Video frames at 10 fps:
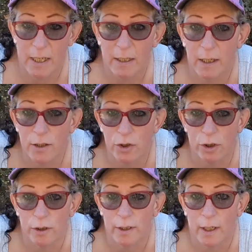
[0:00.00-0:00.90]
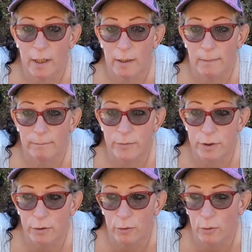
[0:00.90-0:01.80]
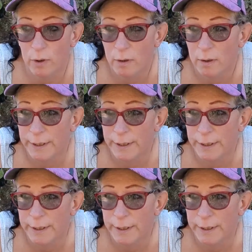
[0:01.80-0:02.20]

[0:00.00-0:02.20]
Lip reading: saying I should do